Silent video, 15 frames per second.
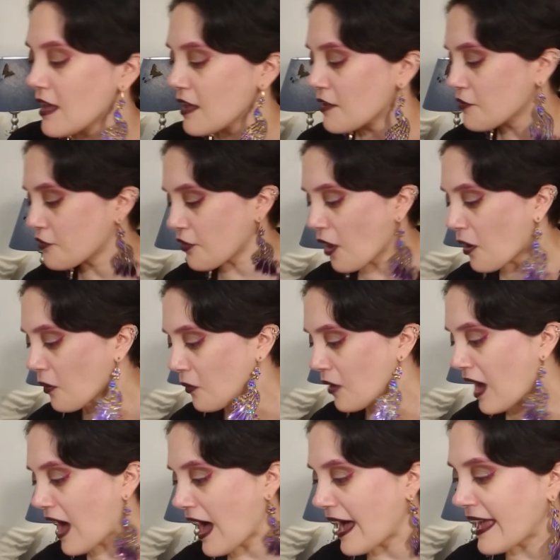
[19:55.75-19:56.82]
So
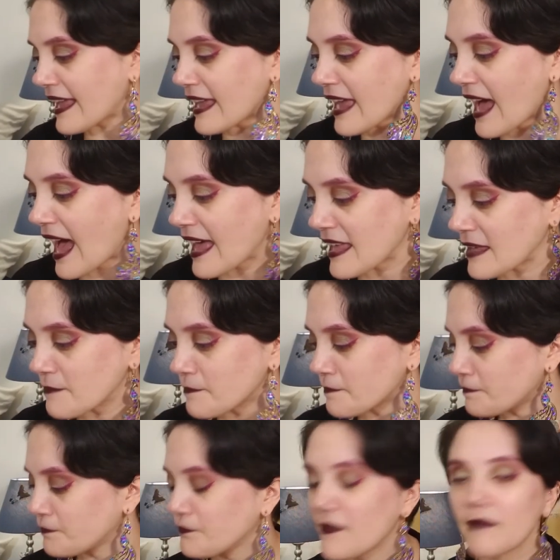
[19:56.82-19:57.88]
I, I,
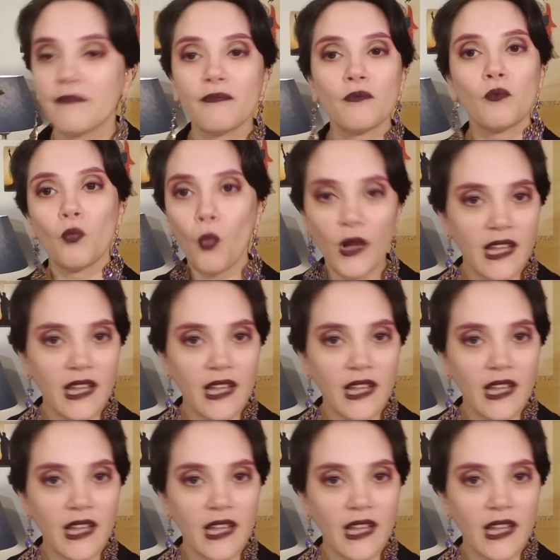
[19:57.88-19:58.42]
when